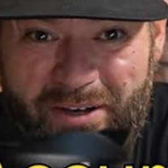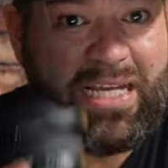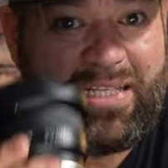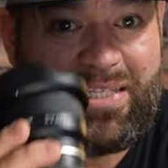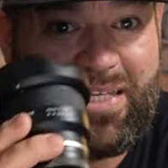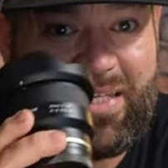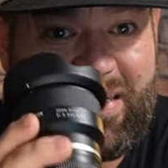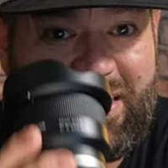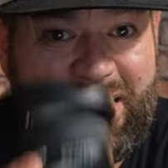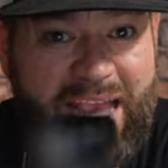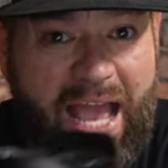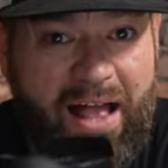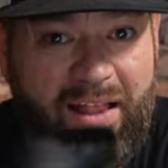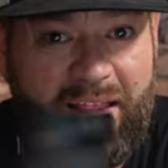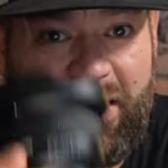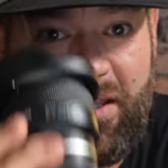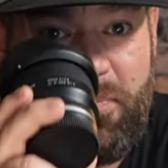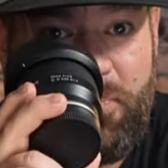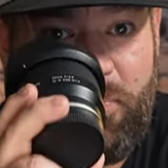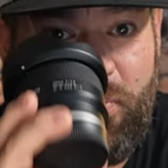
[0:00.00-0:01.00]
It's a
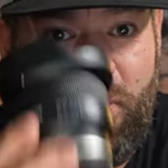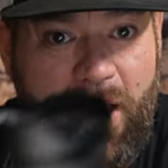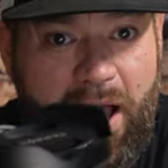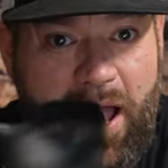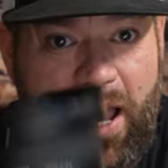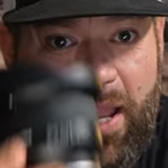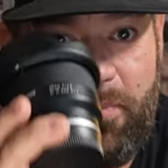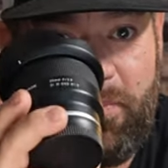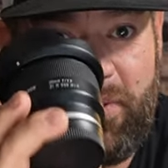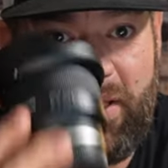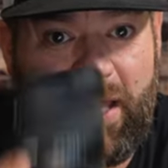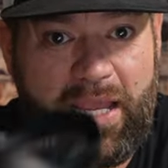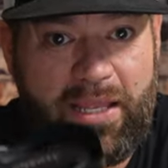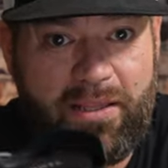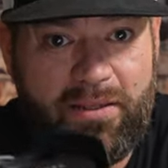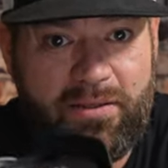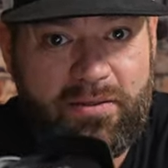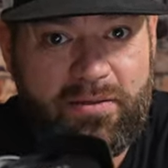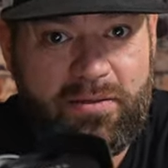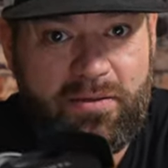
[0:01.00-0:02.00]
solid prime
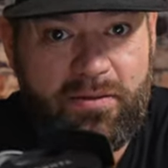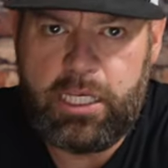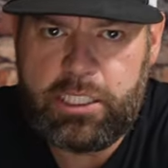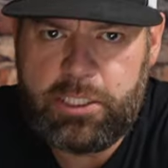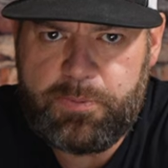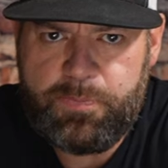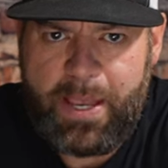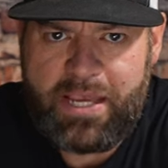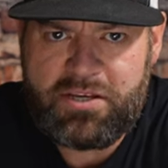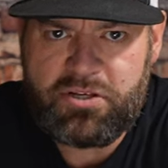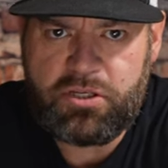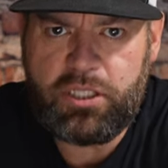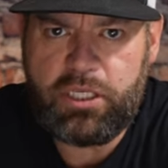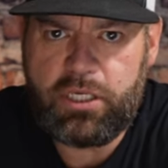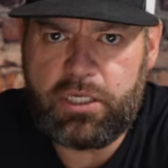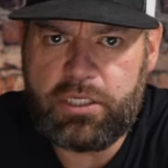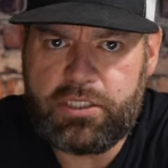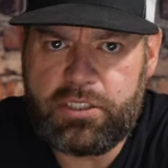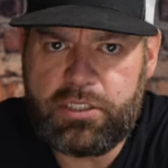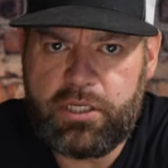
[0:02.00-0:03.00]
lens, especially
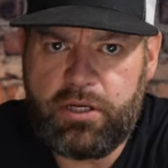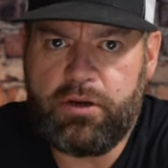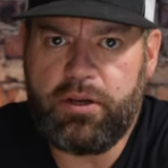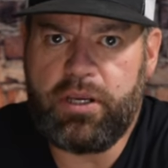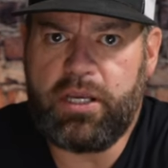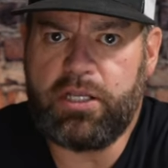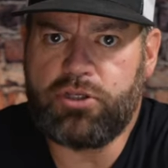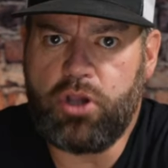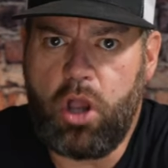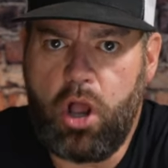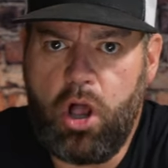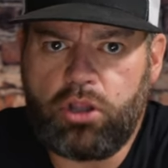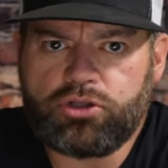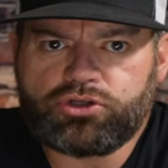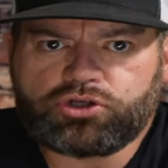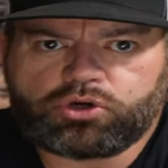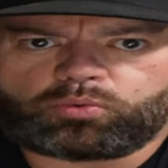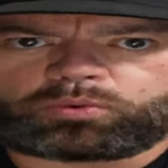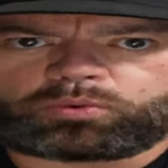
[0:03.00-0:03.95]
considering its ultra